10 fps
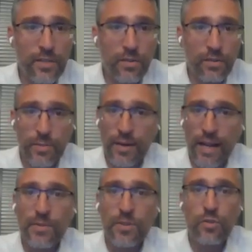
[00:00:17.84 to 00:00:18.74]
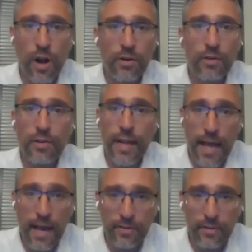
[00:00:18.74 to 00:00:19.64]
The felt sense of unity in Israel is
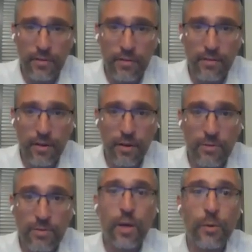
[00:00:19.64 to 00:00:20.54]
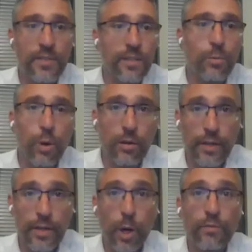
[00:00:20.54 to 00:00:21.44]
perhaps stronger than ever, though
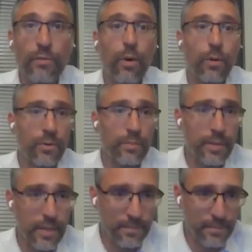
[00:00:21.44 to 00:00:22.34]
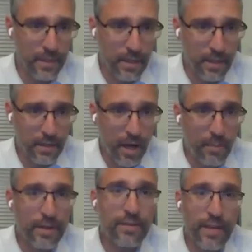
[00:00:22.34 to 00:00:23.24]
so is the worry over what will be.
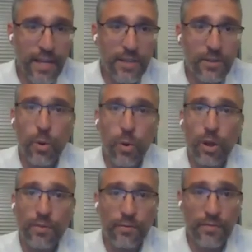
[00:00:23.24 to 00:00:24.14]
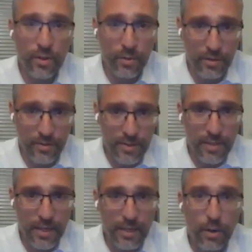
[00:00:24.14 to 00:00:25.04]
A big thank you to all of our viewers
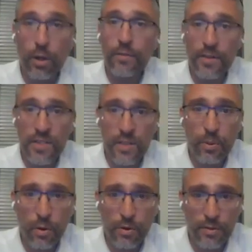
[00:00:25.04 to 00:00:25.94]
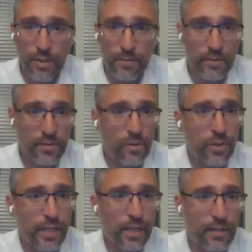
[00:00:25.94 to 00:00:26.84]
and all of our supporters for
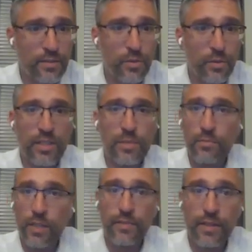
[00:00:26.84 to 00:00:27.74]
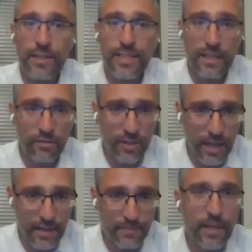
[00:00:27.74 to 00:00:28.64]
tuning in to these briefings each
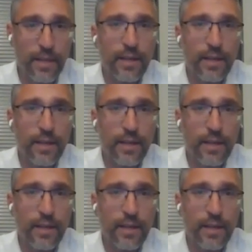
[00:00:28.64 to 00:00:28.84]
day.